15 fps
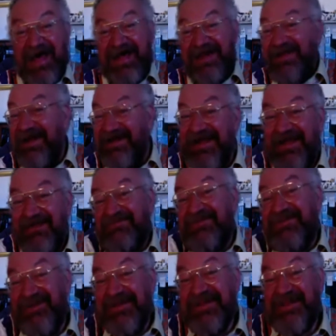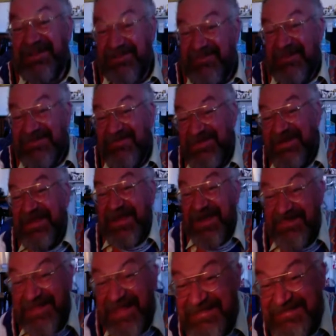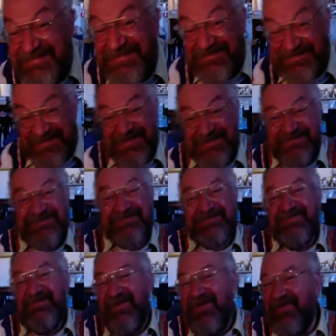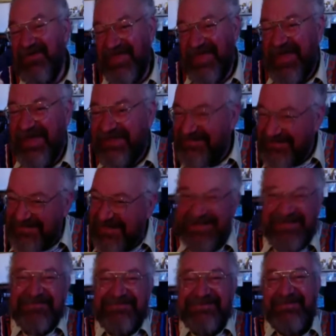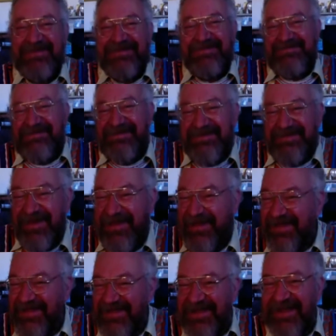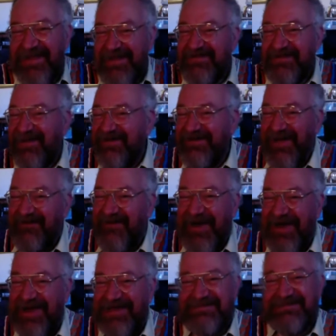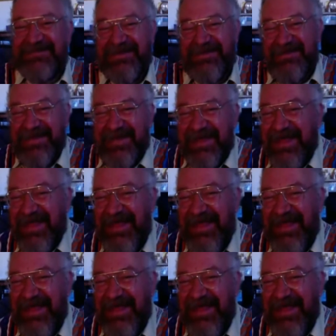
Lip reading: And I'd have to do a little bit of Neo-Latin to support that. That's not a wise idea.